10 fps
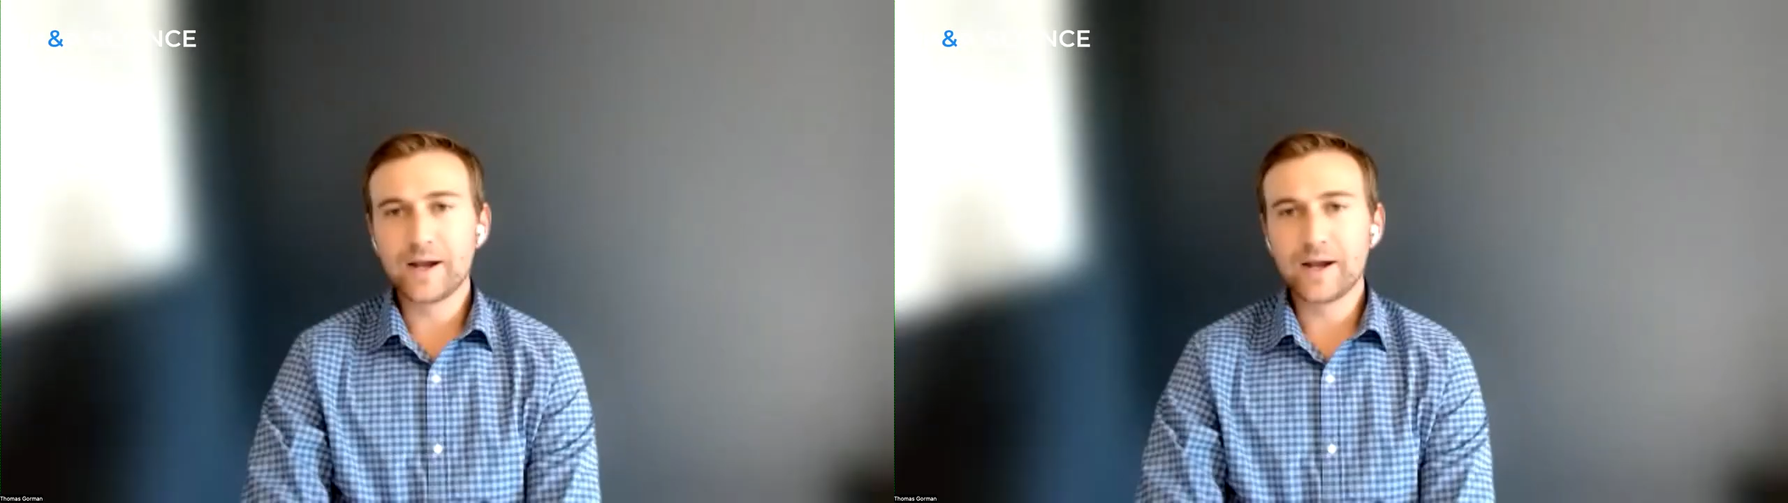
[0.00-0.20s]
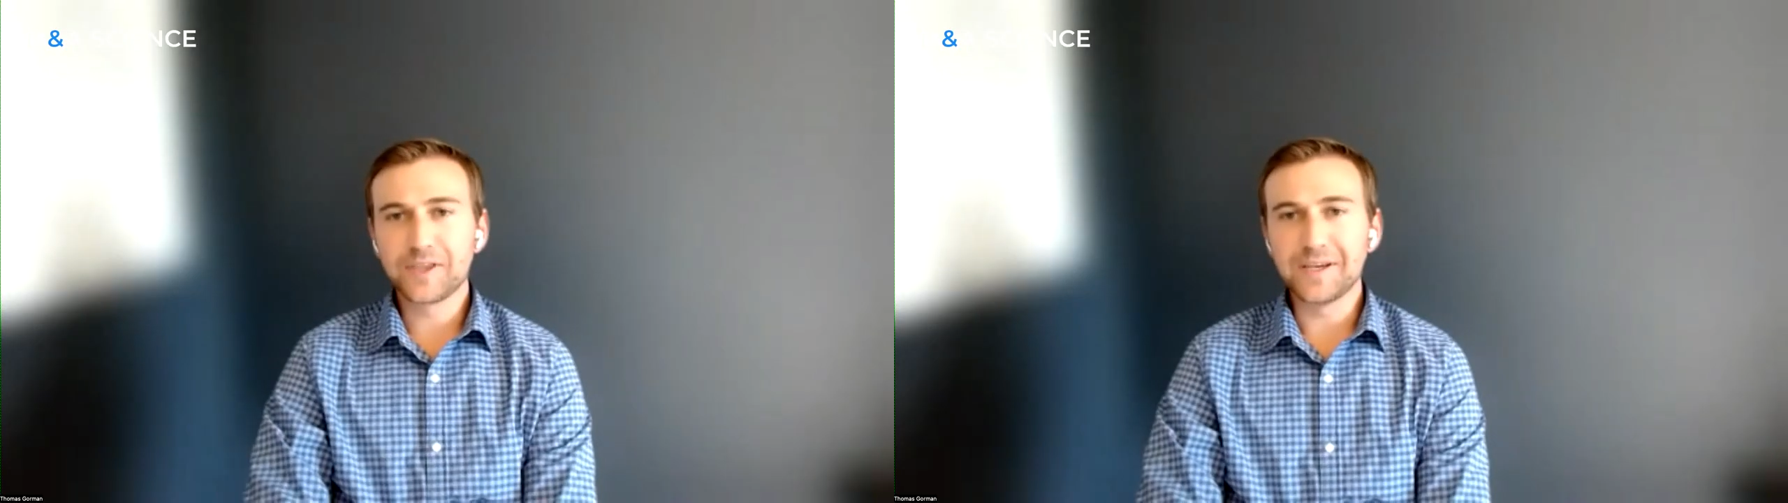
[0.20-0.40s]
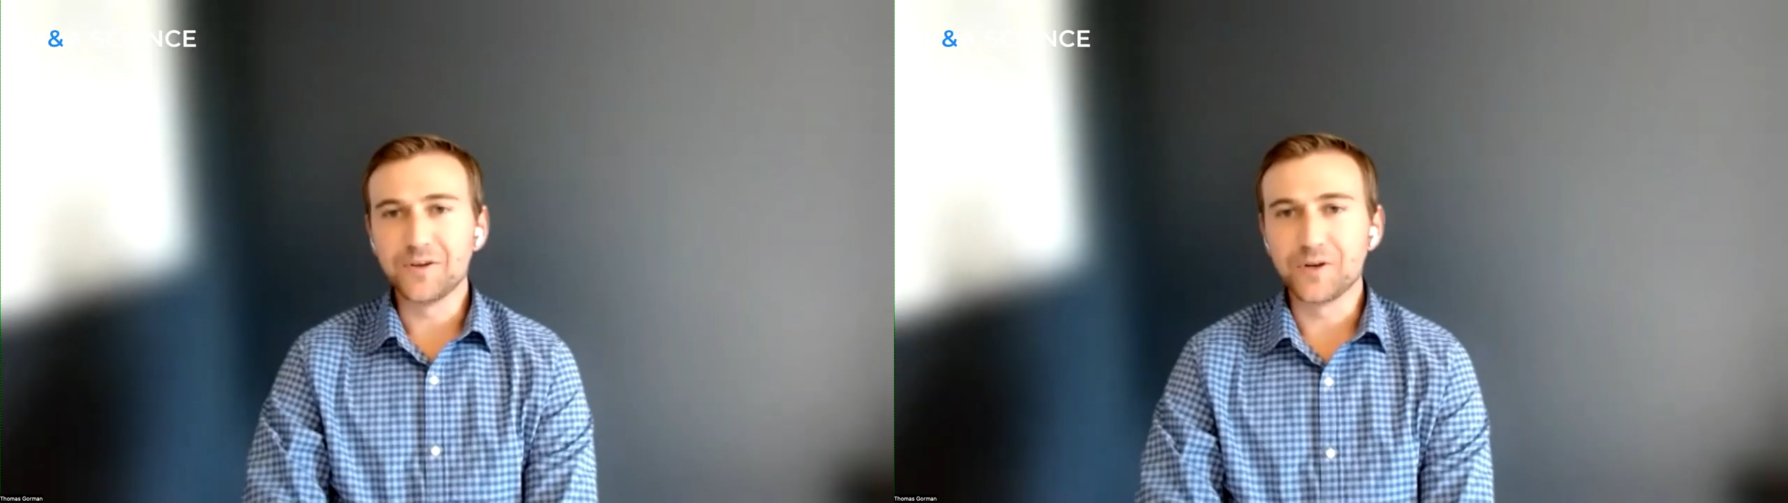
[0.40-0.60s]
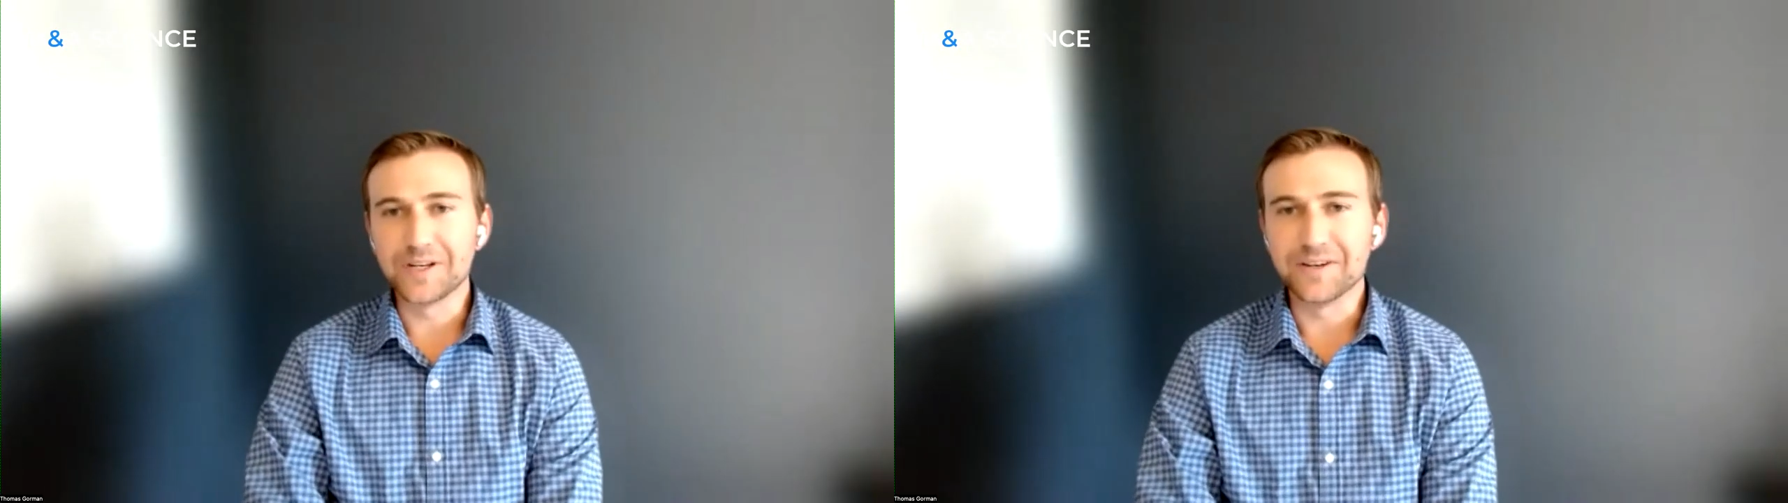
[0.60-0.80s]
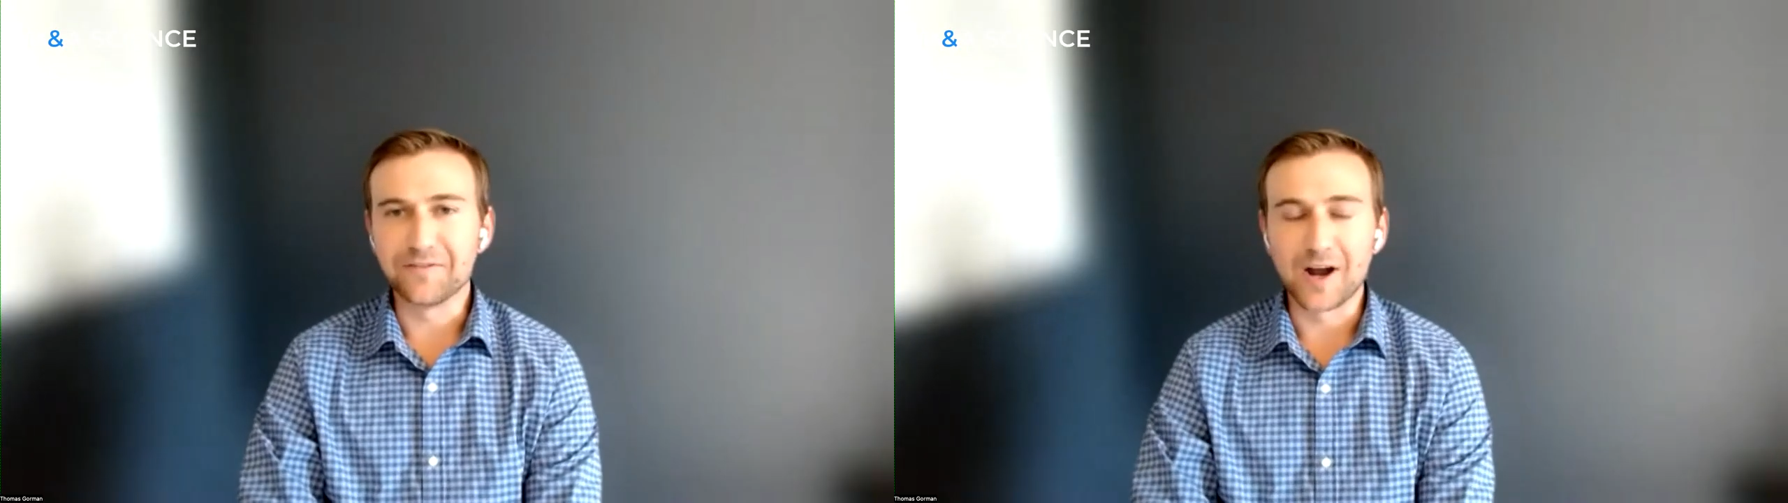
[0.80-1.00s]
don't think you
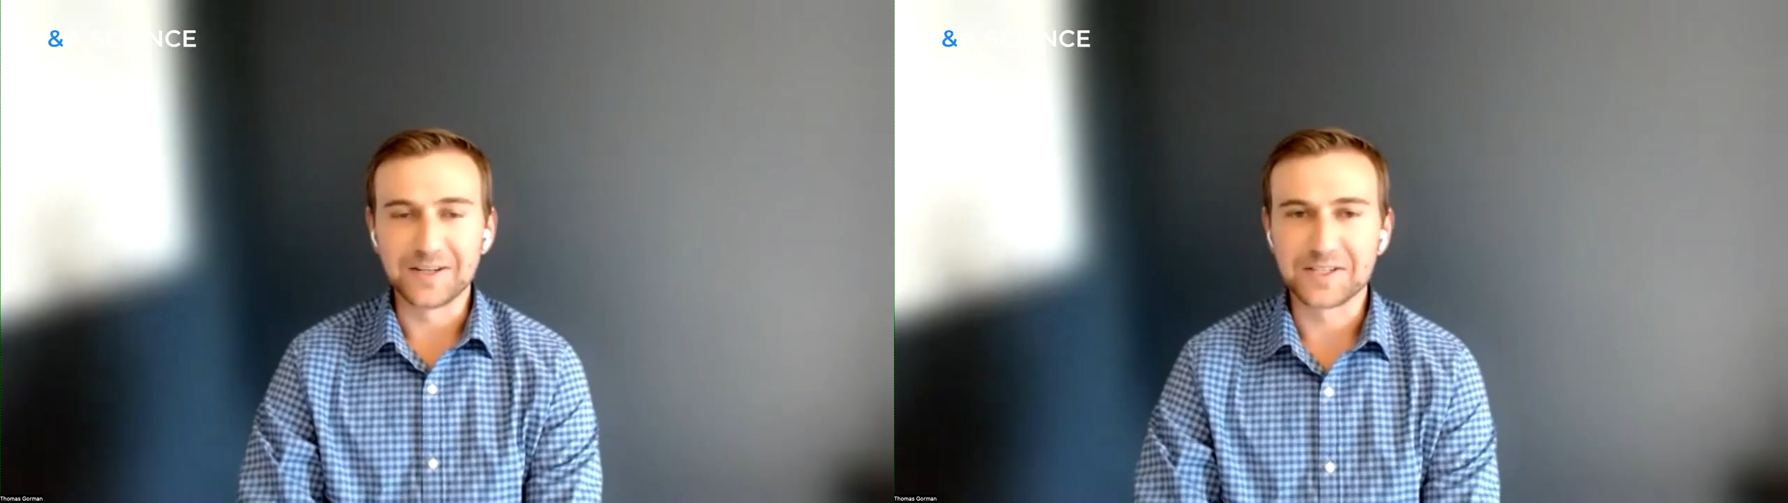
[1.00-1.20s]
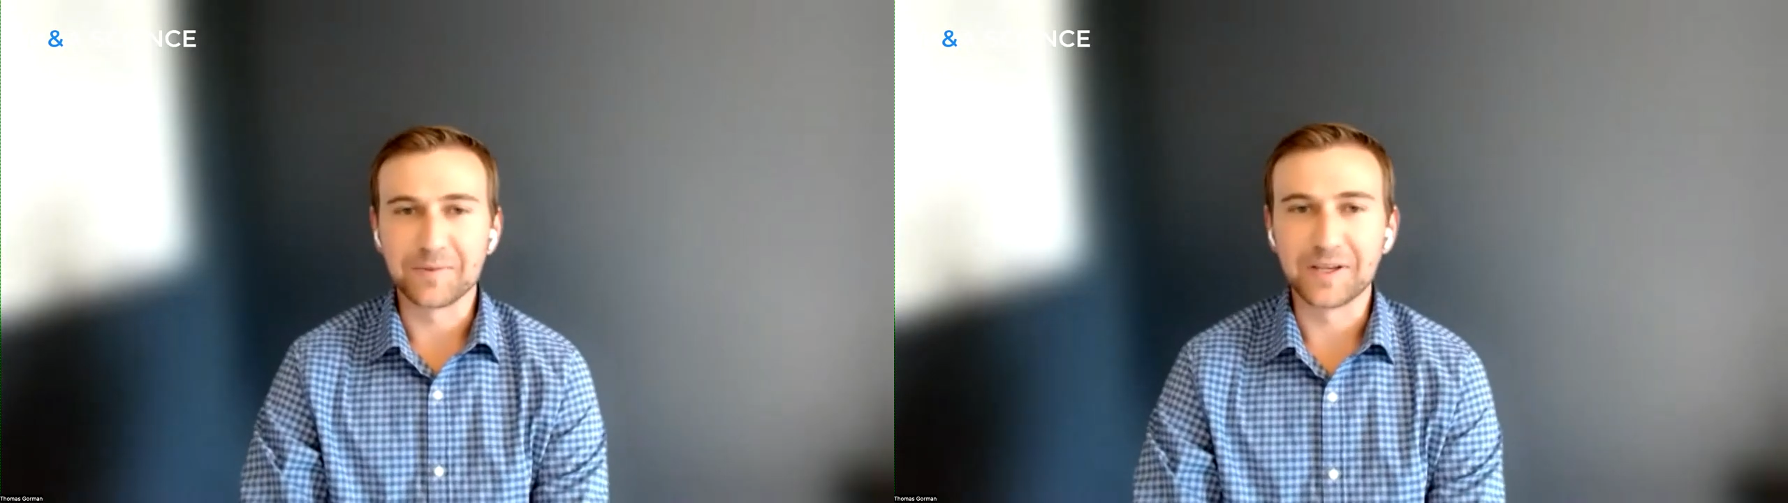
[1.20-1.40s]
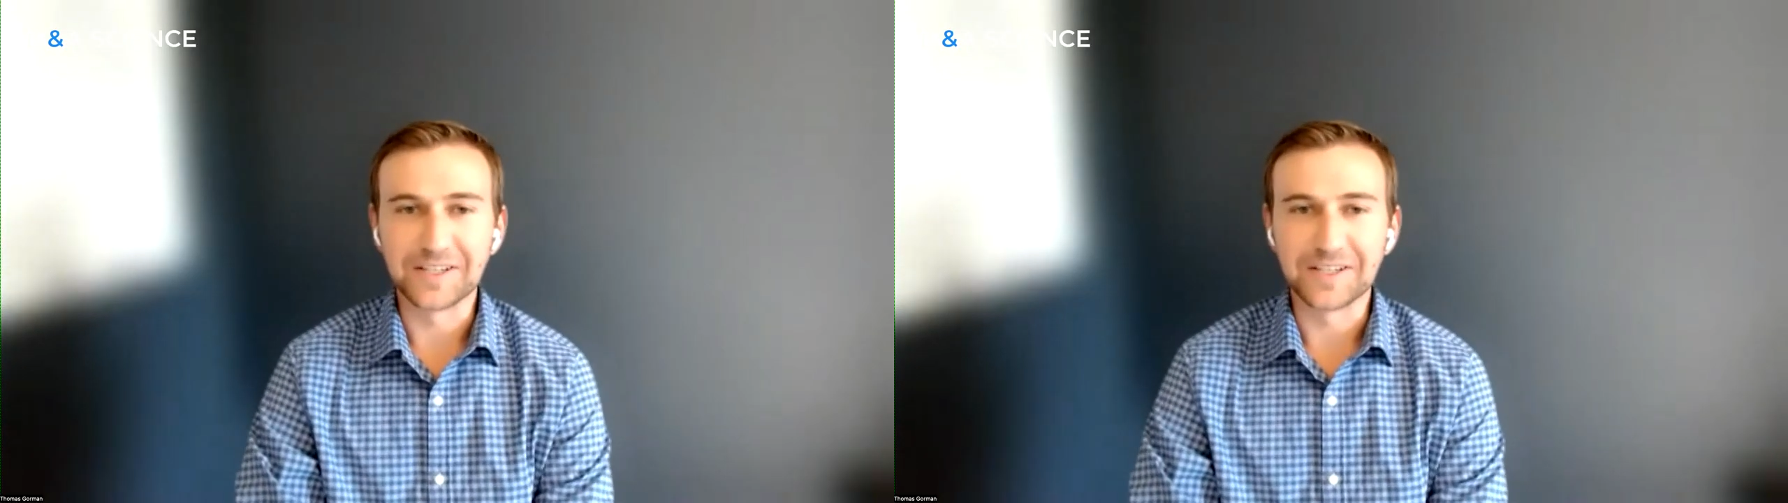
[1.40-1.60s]
can define something as